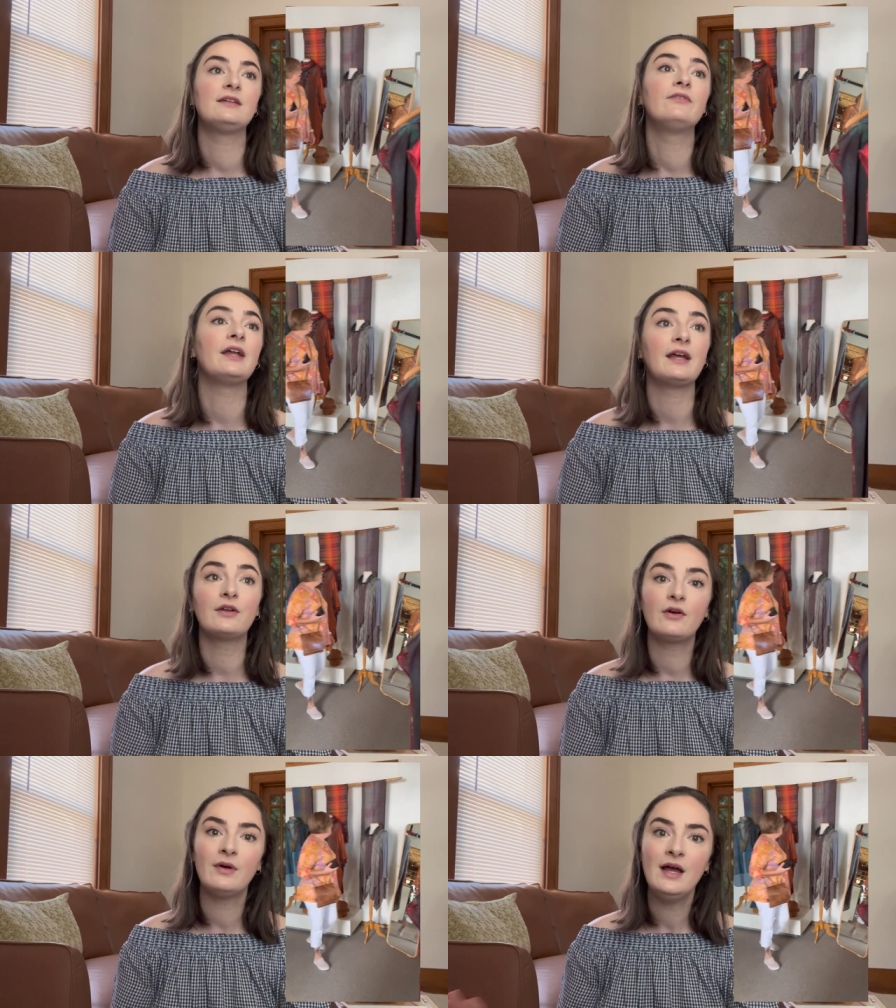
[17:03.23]
Like I
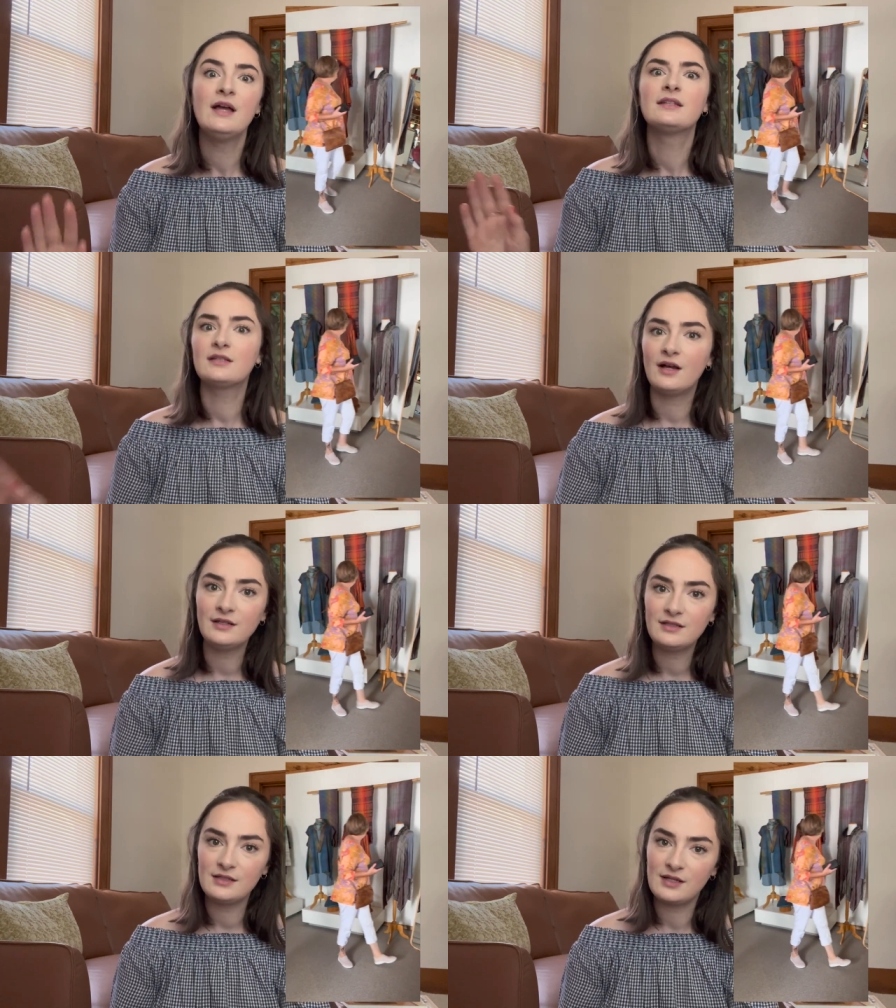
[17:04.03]
know
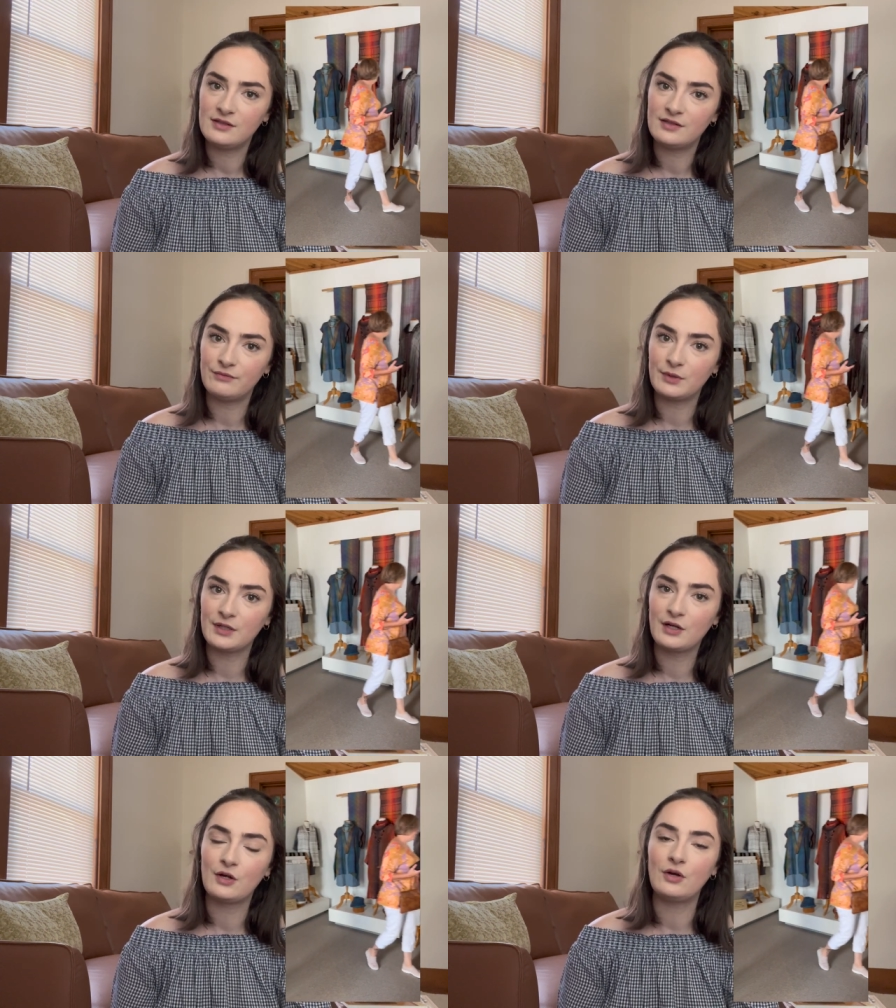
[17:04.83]
tons and tons of
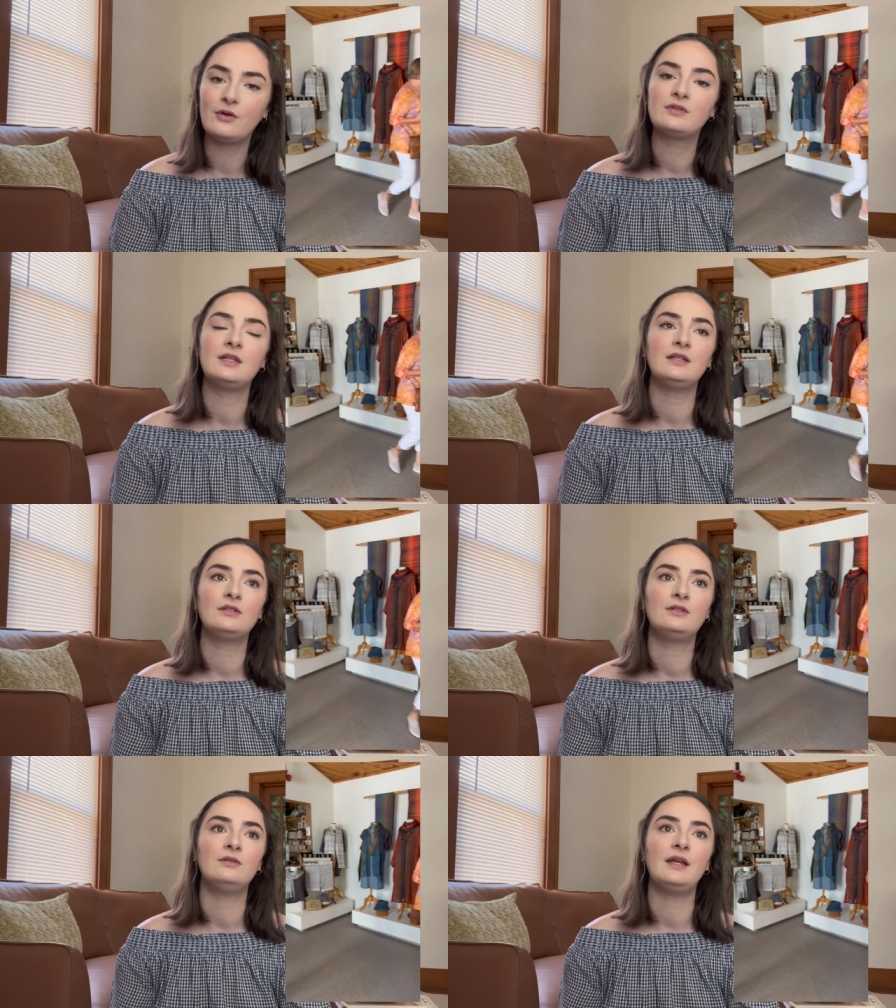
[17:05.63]
work goes
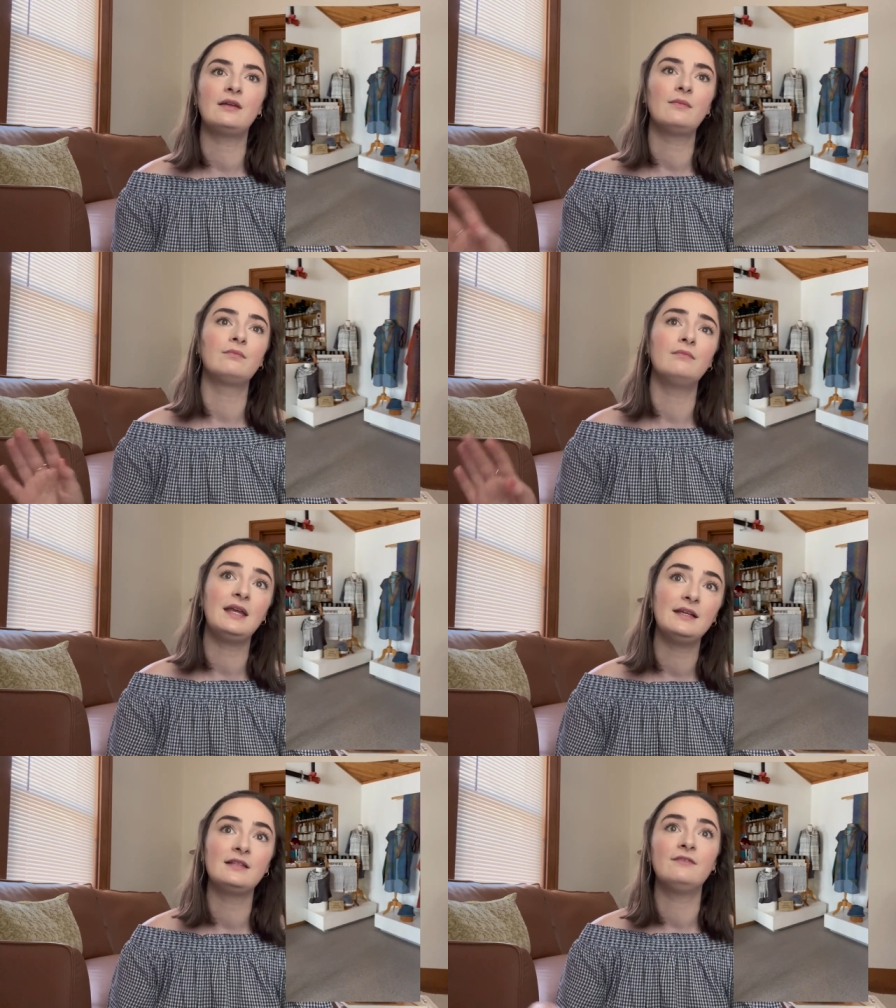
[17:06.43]
into like
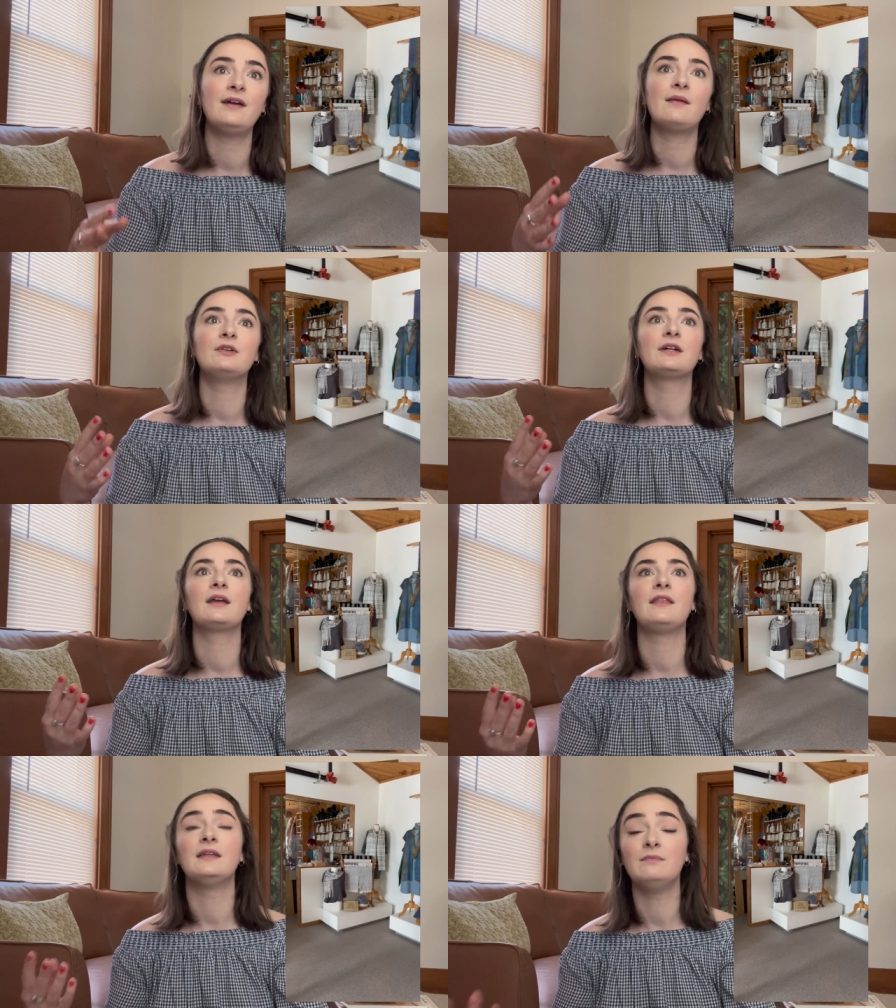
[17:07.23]
making the fabric
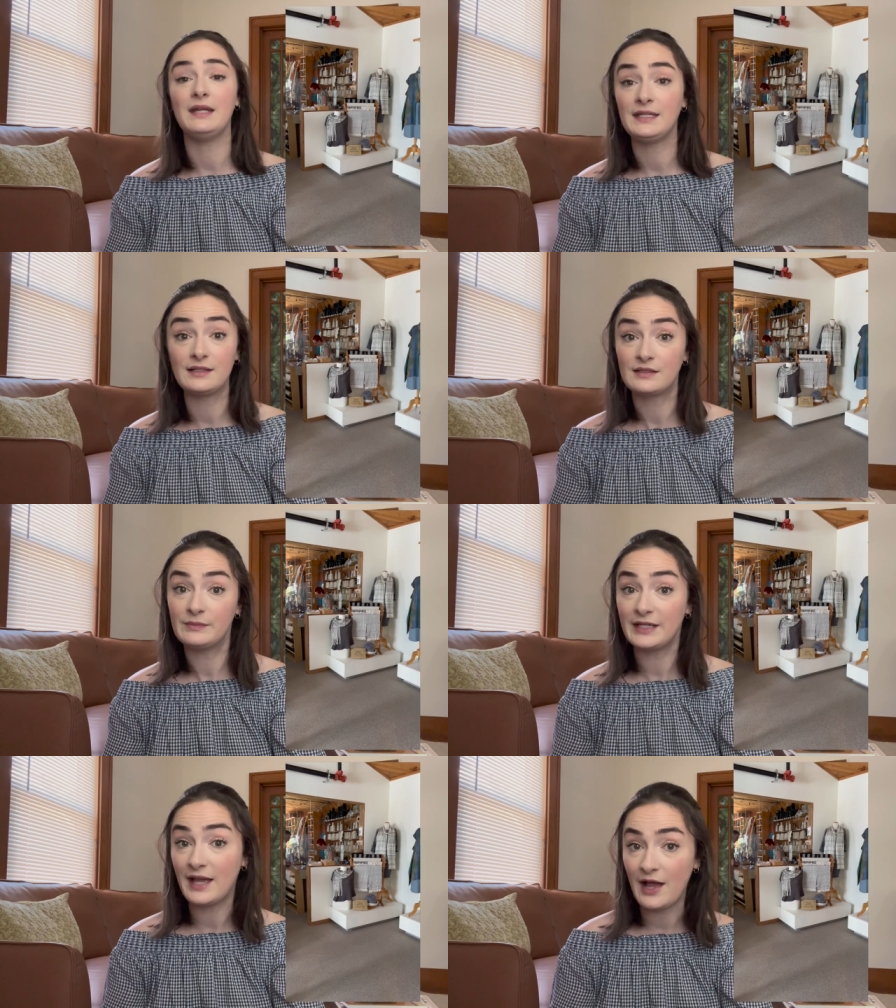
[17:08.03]
and then making
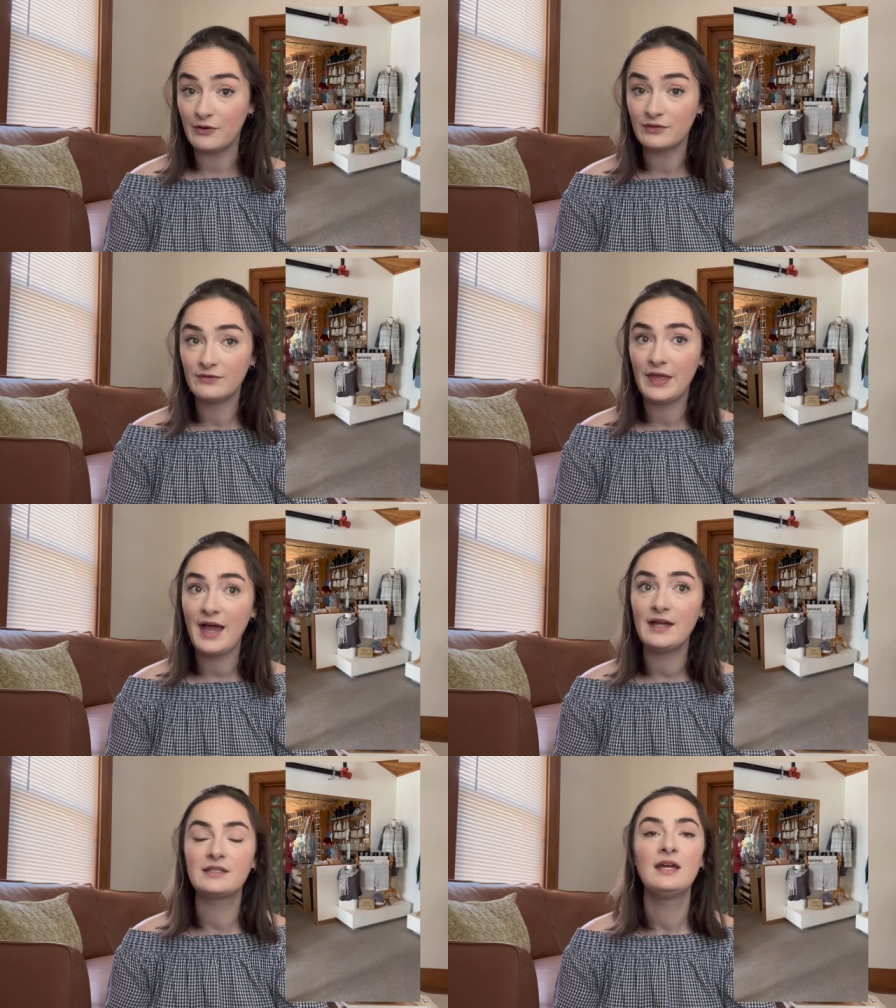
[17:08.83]
something out of
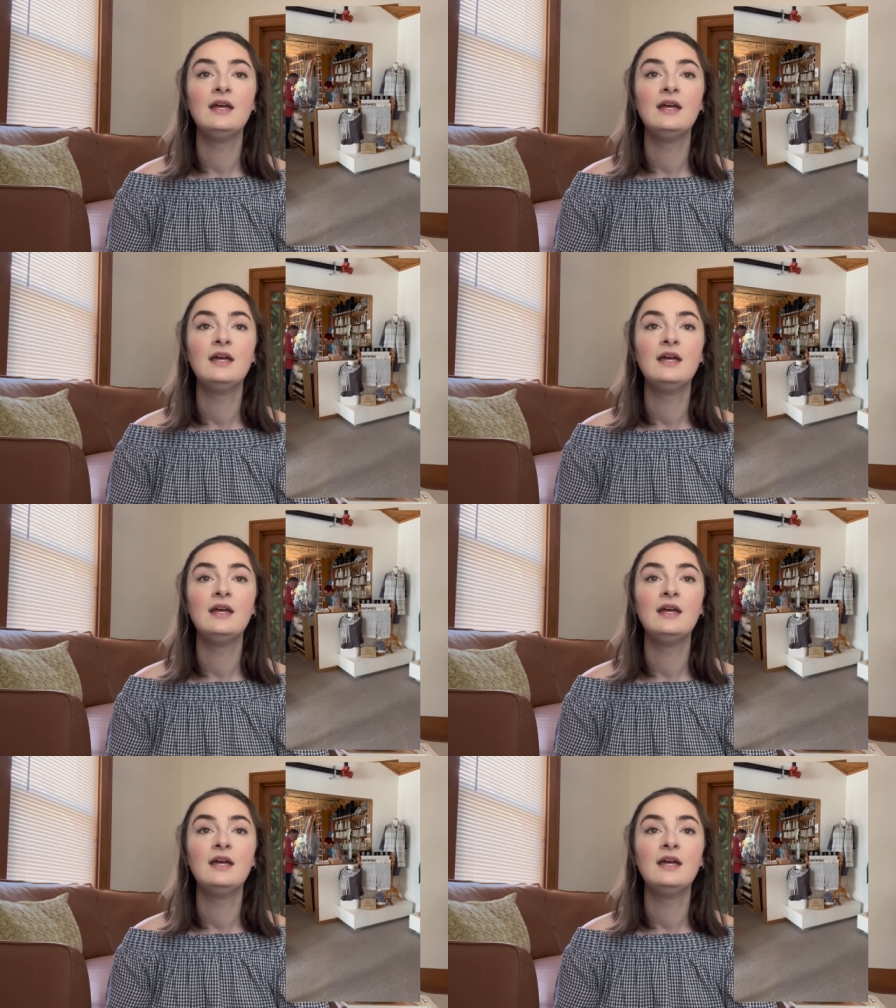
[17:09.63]
that.